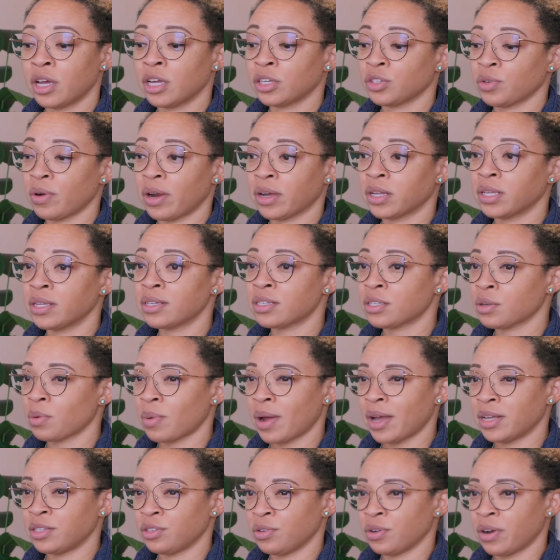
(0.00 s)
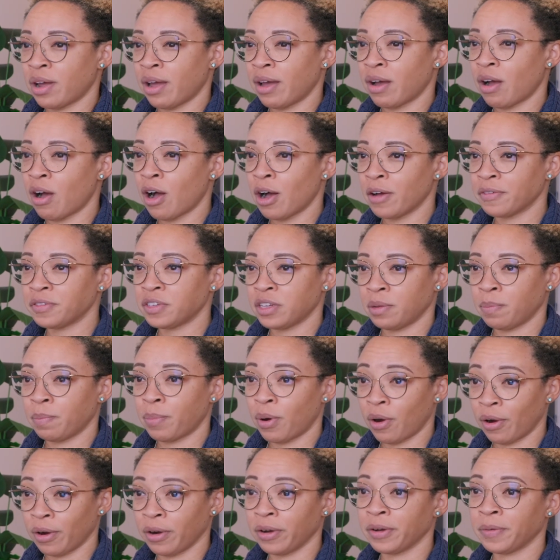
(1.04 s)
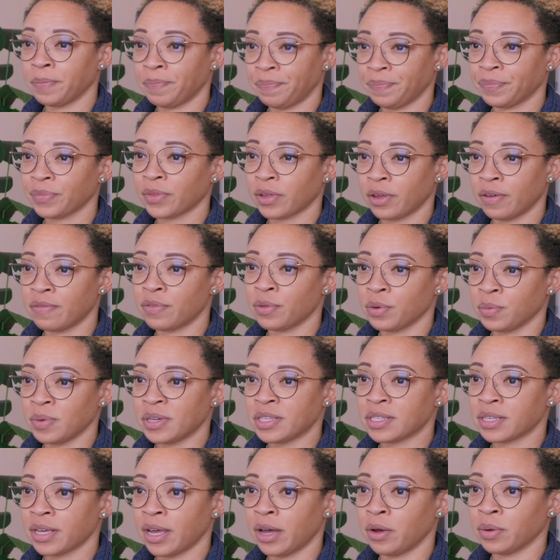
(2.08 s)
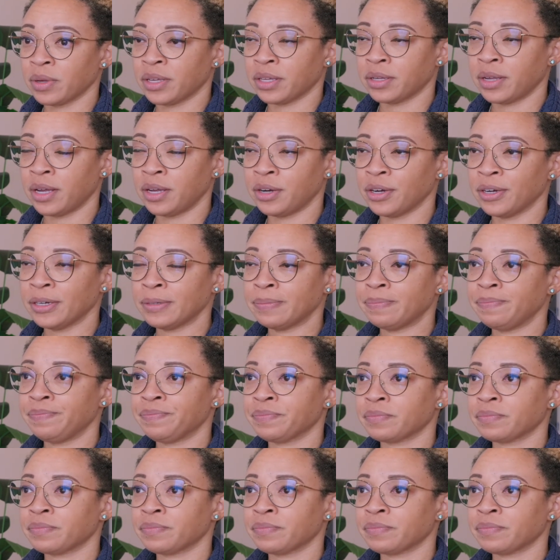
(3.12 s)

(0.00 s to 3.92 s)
triglycerides are not often part of the risk calculator.